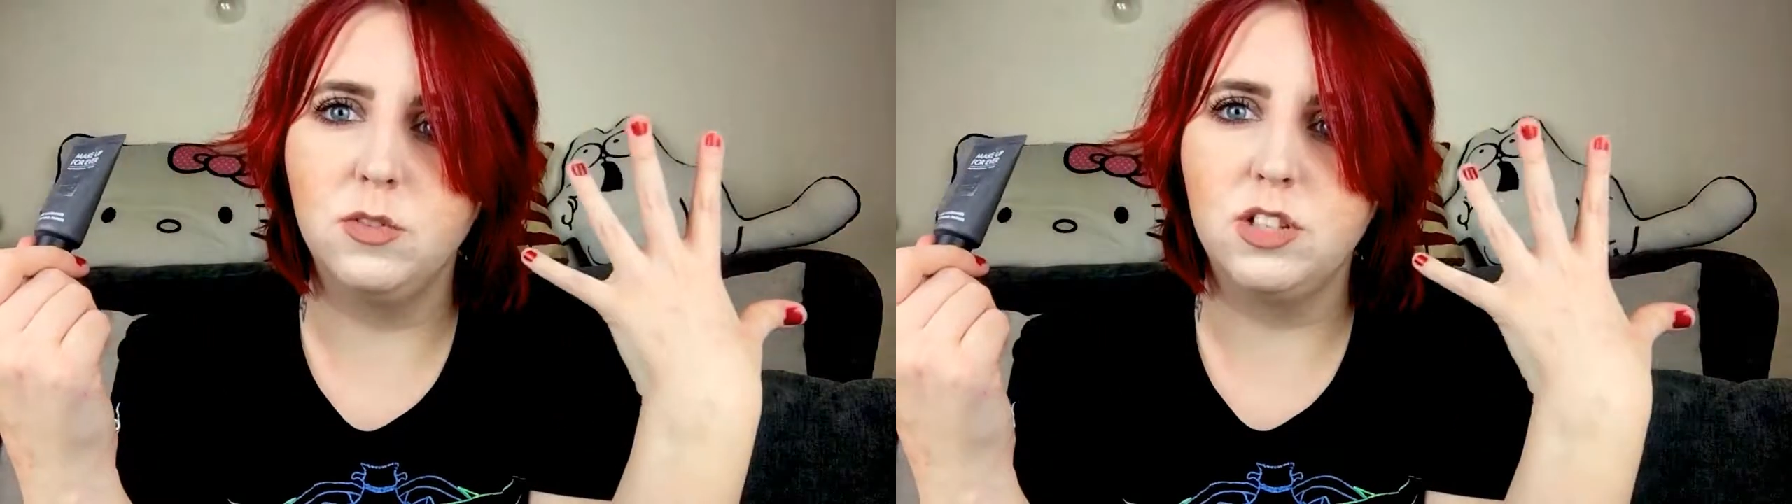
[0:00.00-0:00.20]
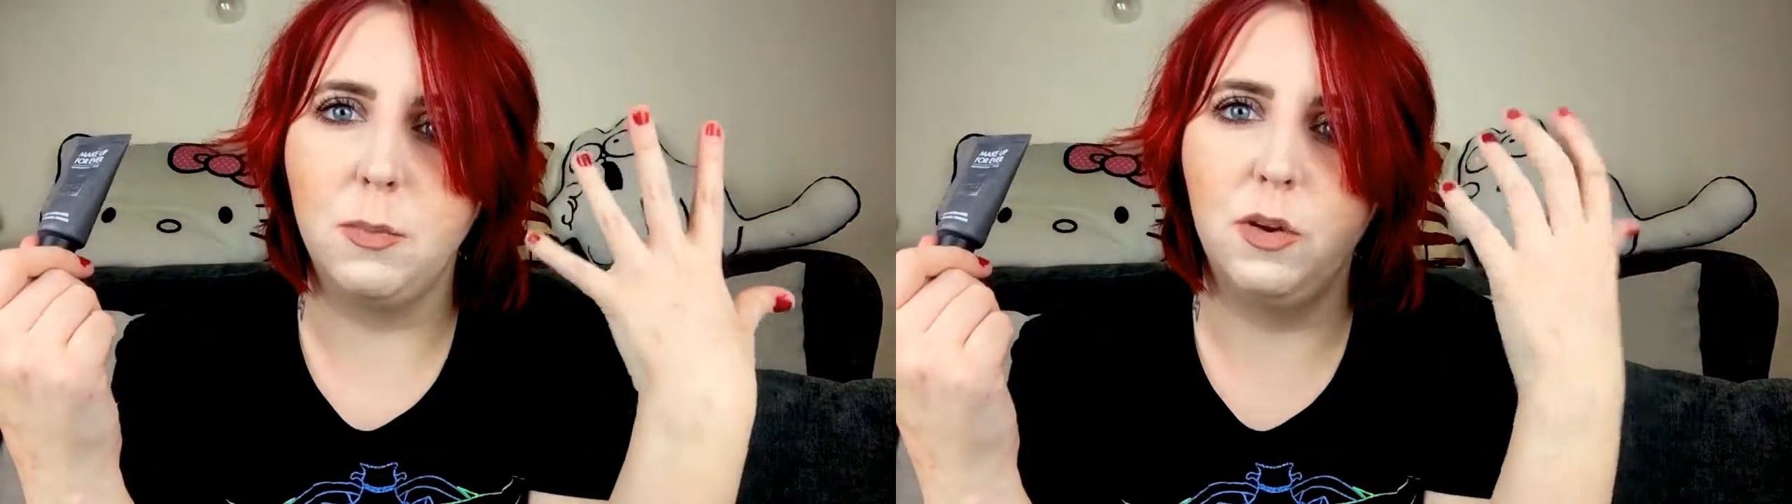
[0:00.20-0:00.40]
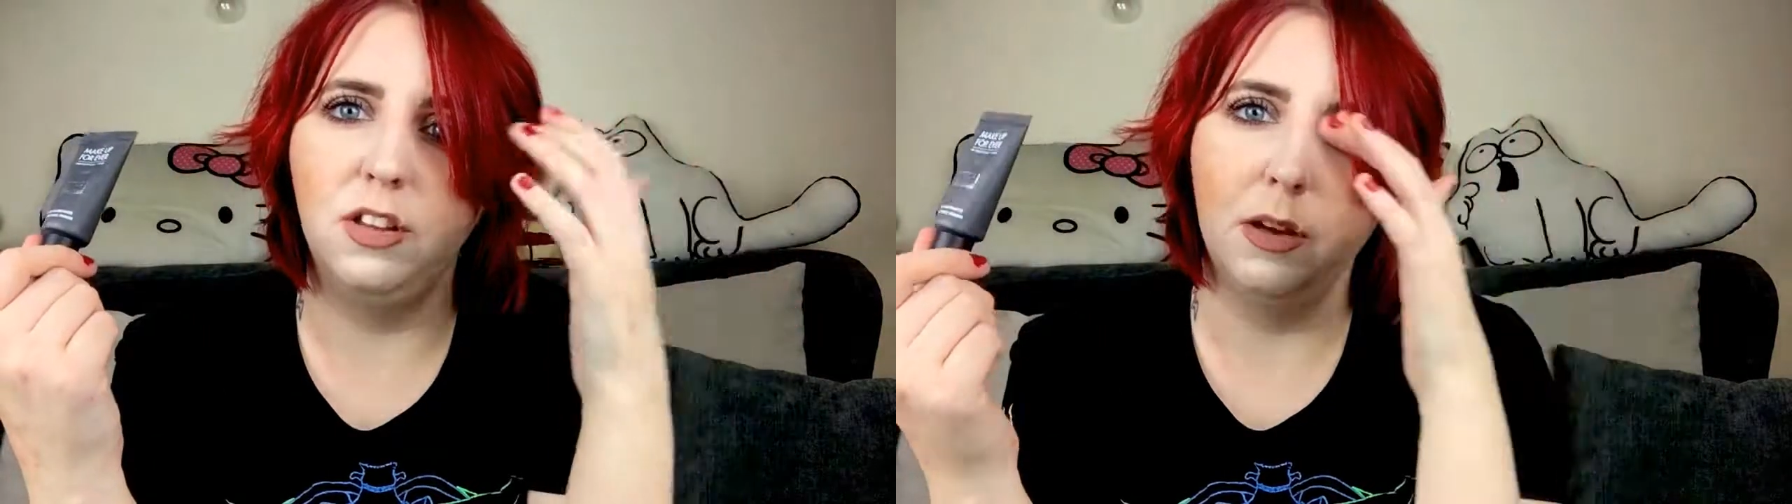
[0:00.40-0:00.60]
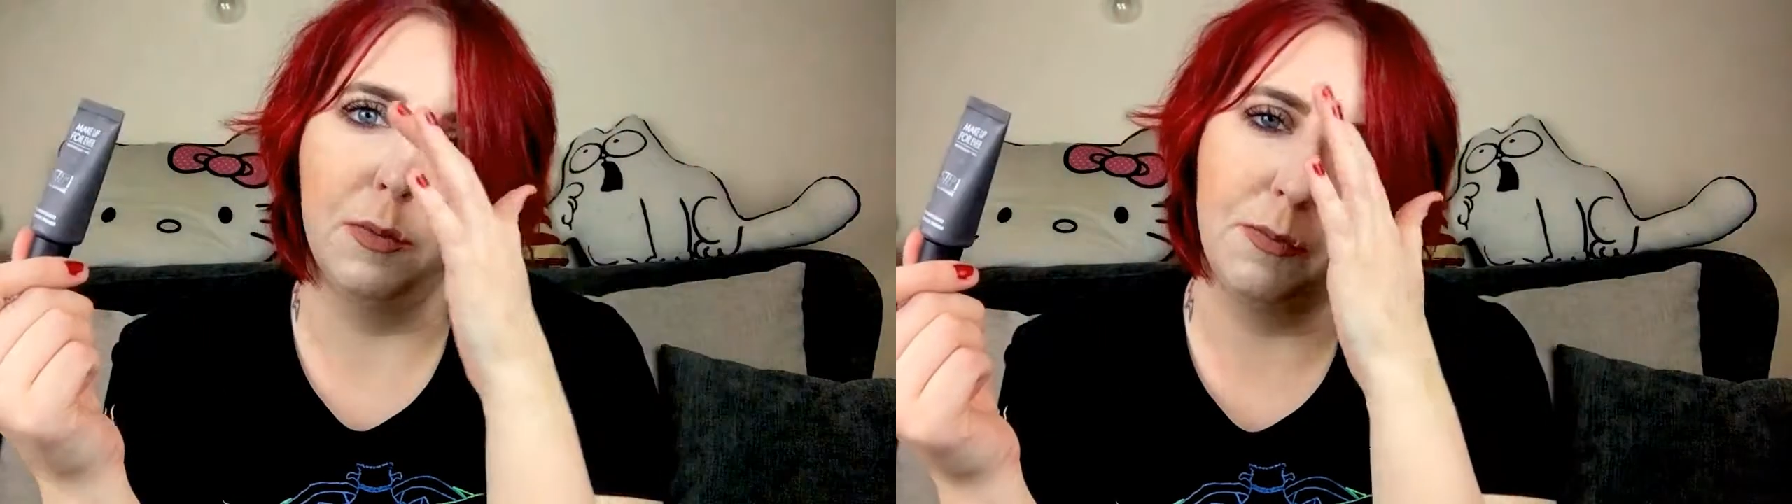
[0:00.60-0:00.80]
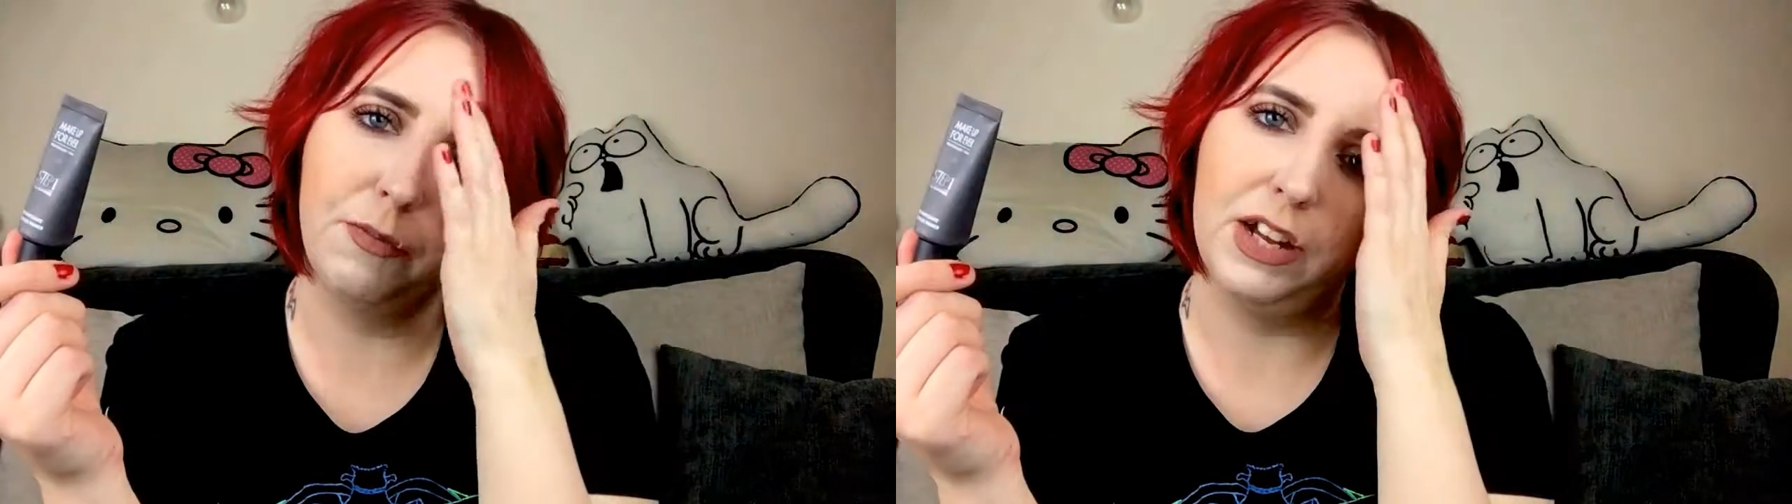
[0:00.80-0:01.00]
start putting
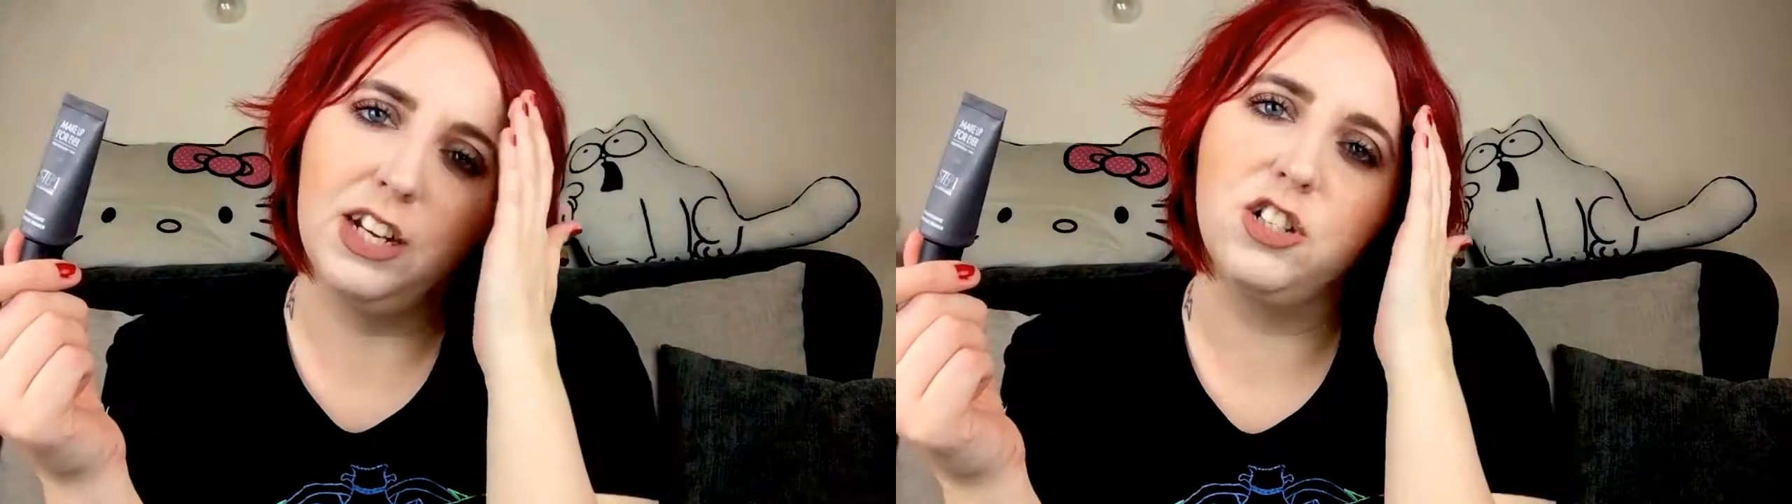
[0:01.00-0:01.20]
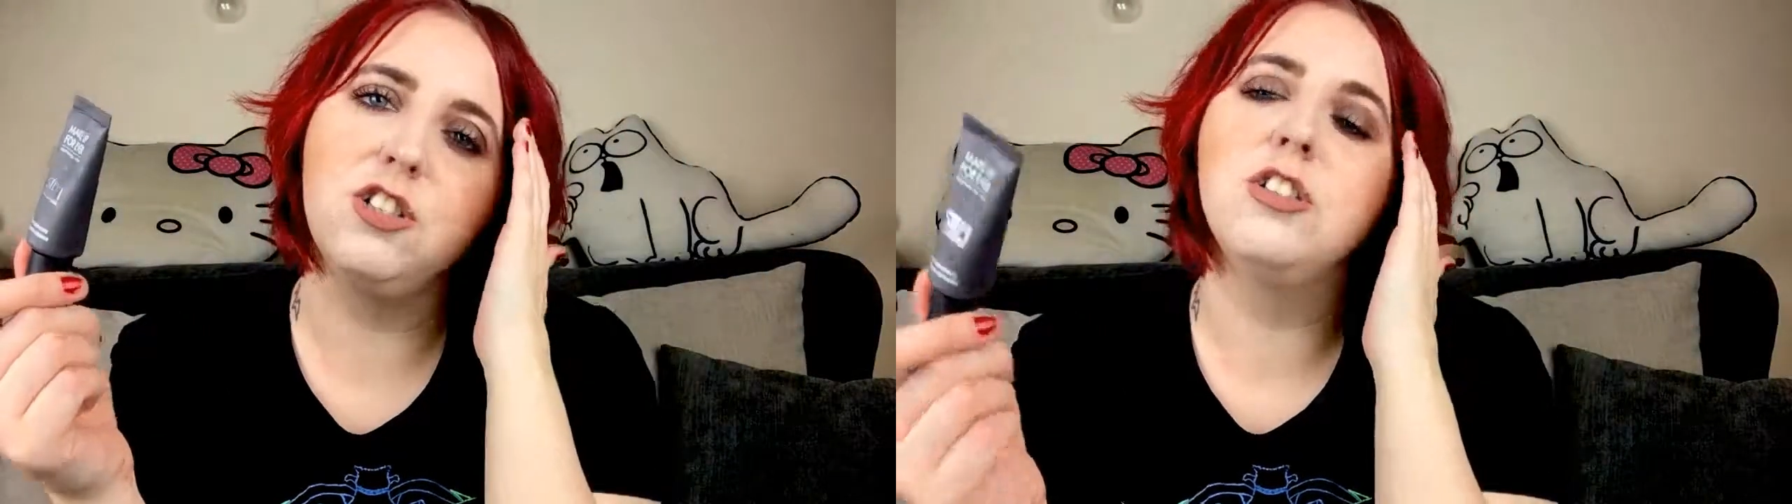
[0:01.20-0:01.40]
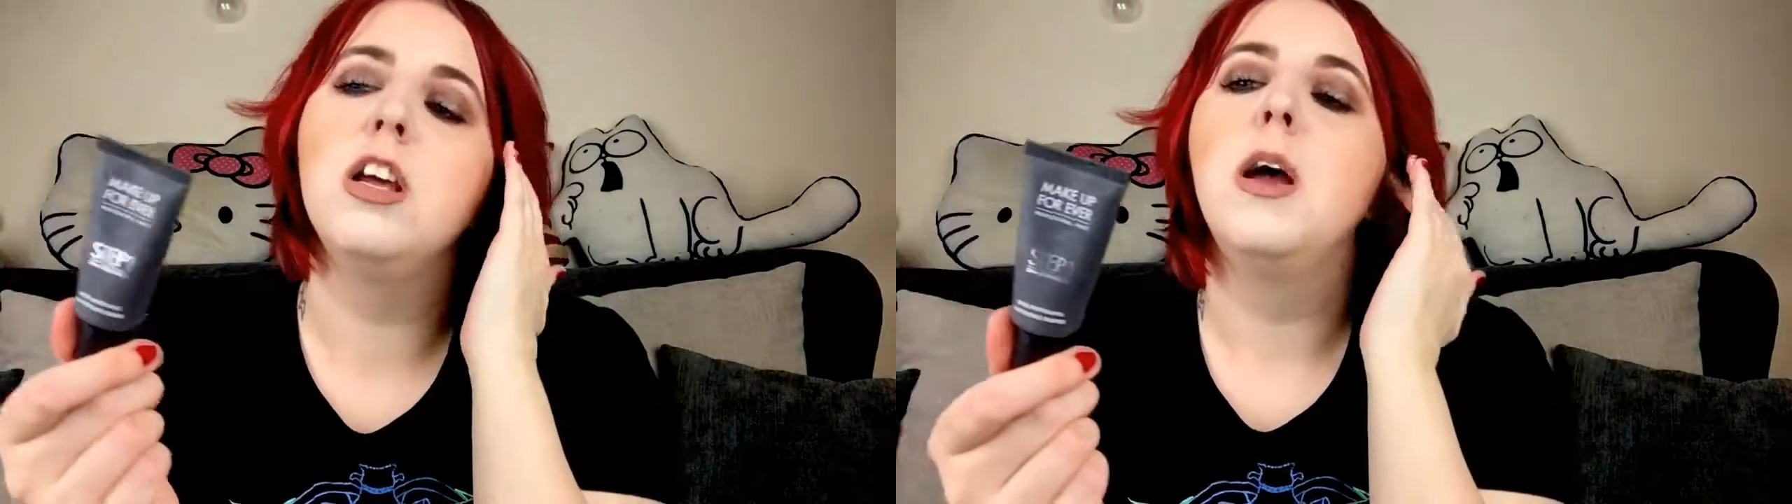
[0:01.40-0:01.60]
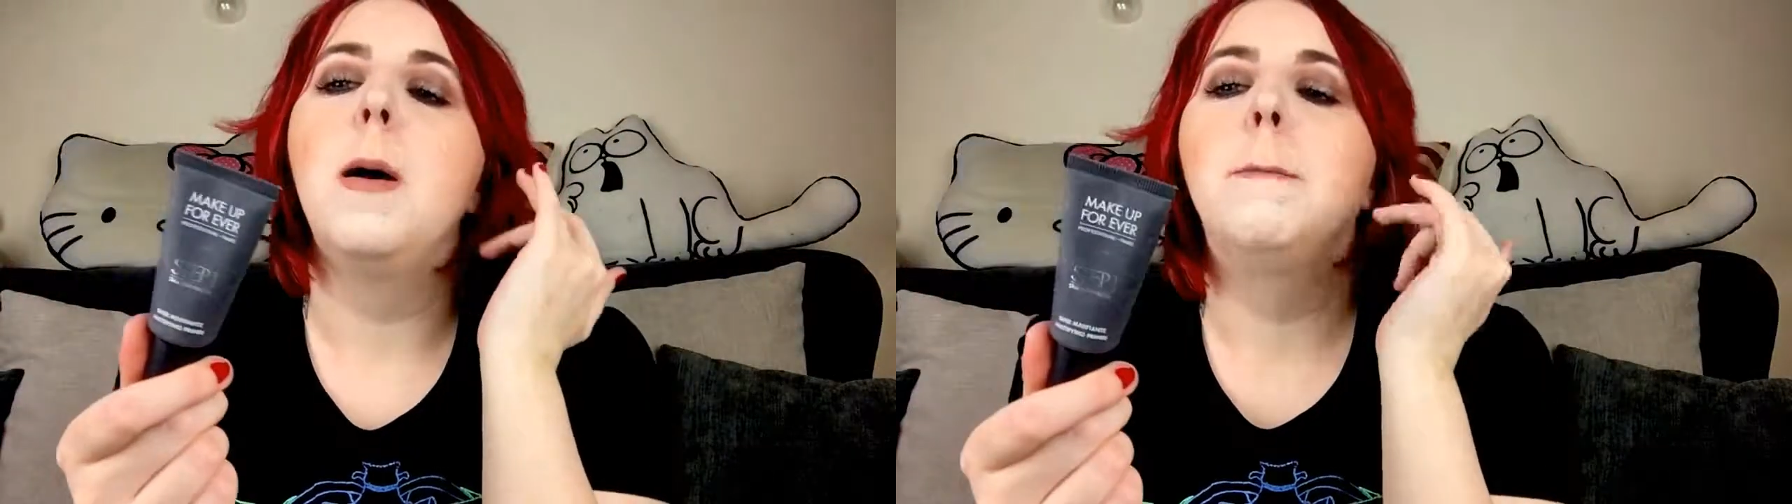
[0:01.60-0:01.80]
your foundation on,